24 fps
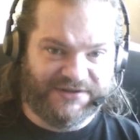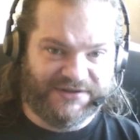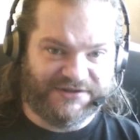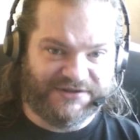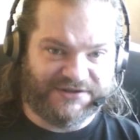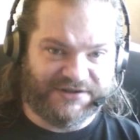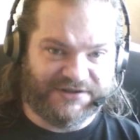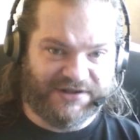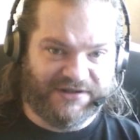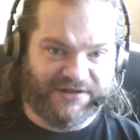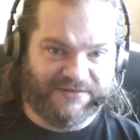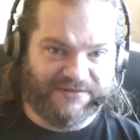
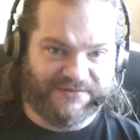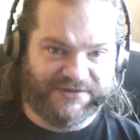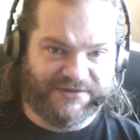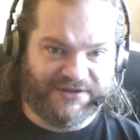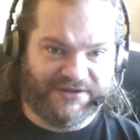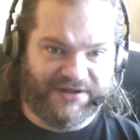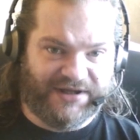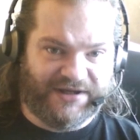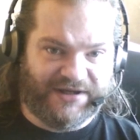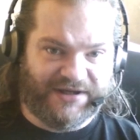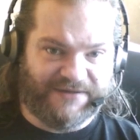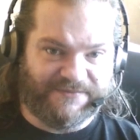saying what
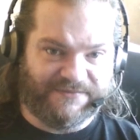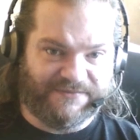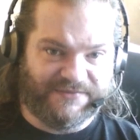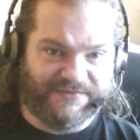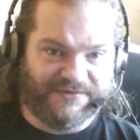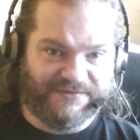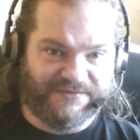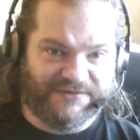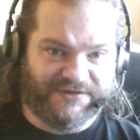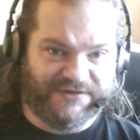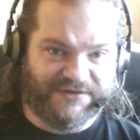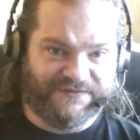I am,
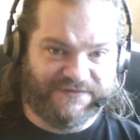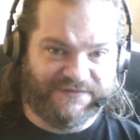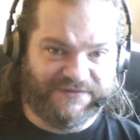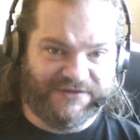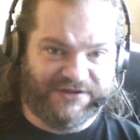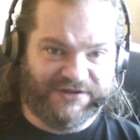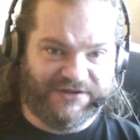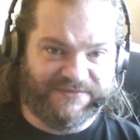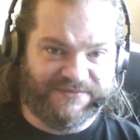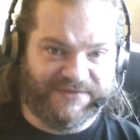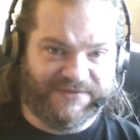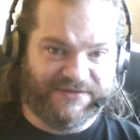and what I
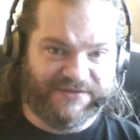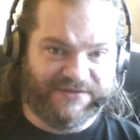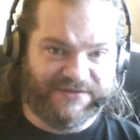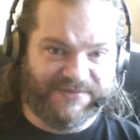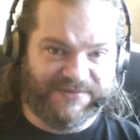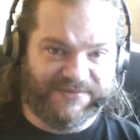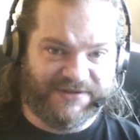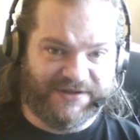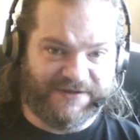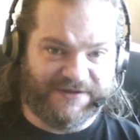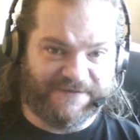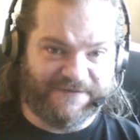freely admit to
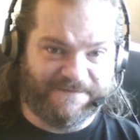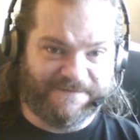being.